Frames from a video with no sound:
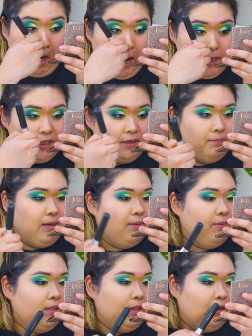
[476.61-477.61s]
I think
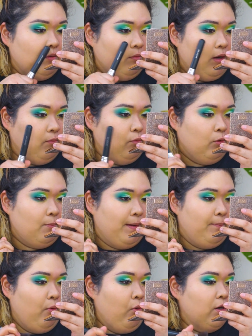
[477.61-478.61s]
maybe like around where my
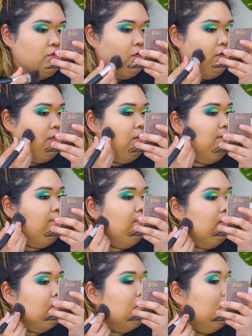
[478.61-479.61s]
pores are, they look
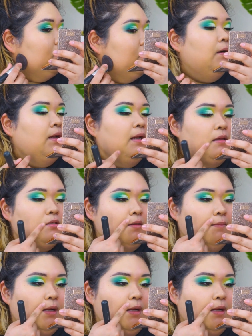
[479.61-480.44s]
filtered, but not so